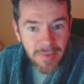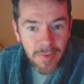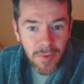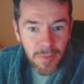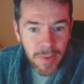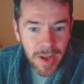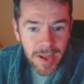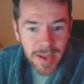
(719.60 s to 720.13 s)

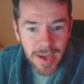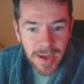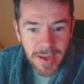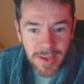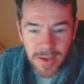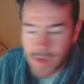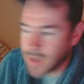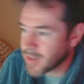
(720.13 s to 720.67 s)
form, but you
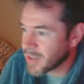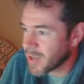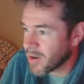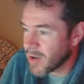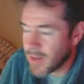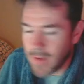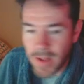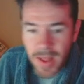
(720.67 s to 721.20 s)
can't say I
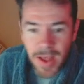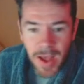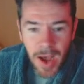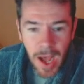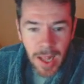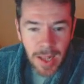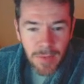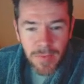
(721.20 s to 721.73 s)
don't have it.
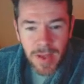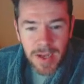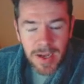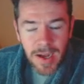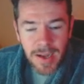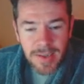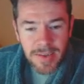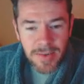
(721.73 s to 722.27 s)
I love that
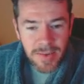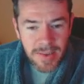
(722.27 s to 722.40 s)
castle.